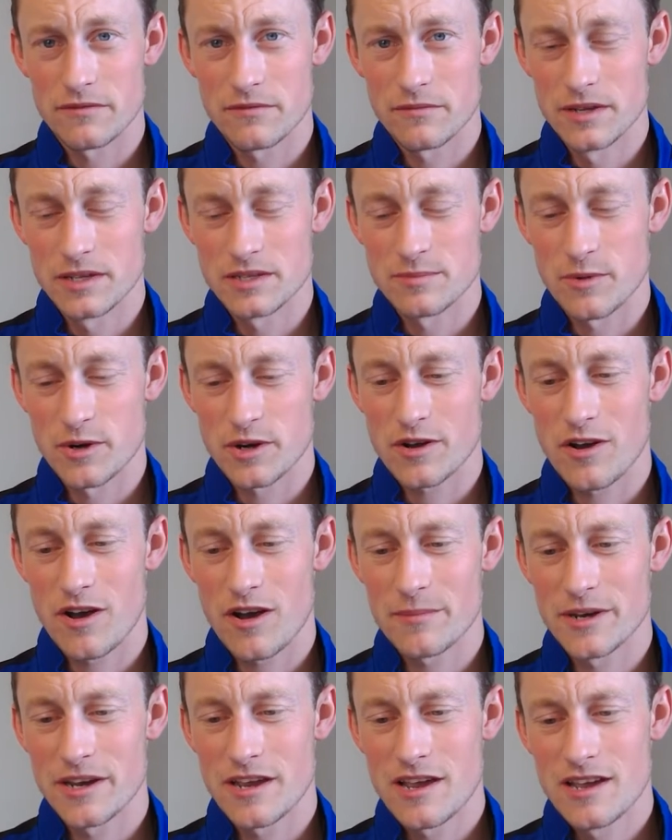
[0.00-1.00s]
It's more
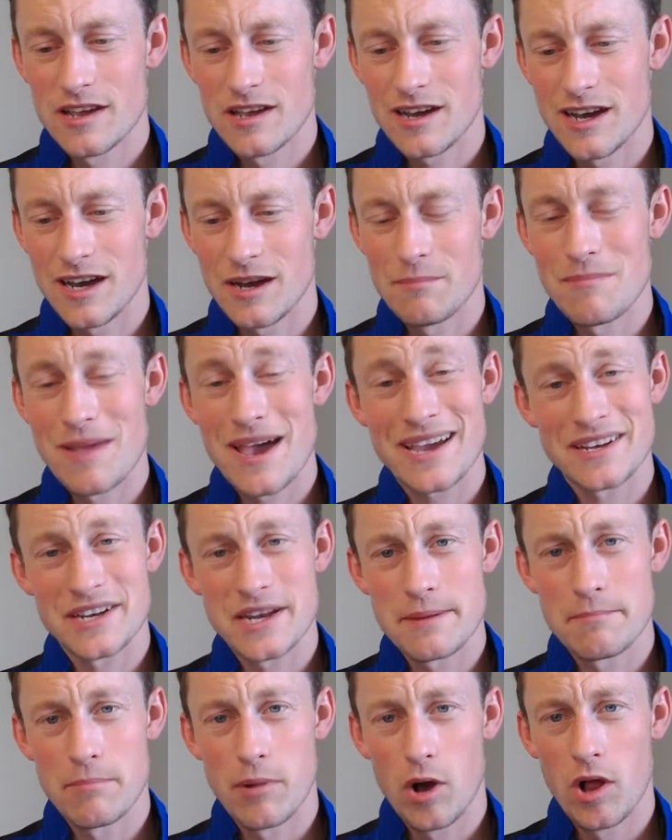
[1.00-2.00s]
common,
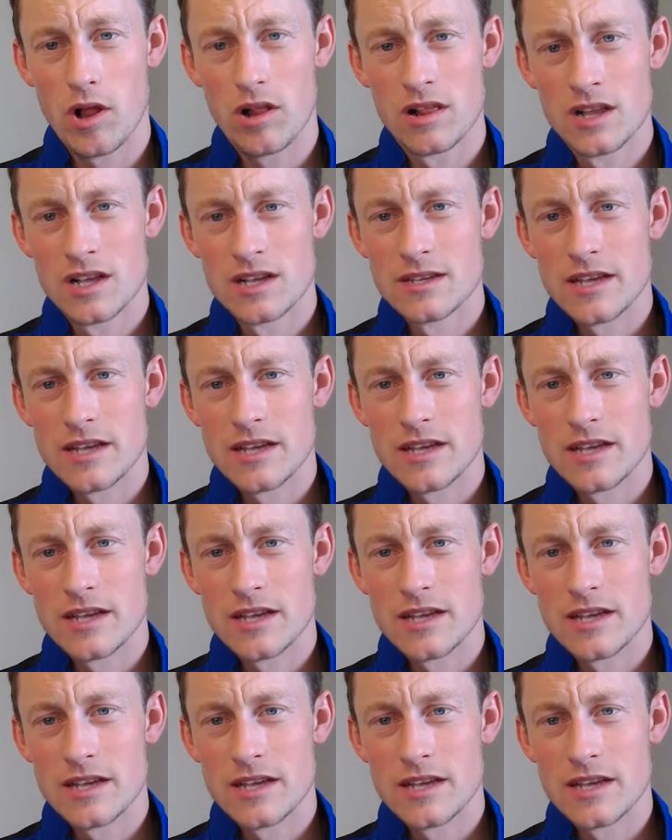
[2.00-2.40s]
magnet ball.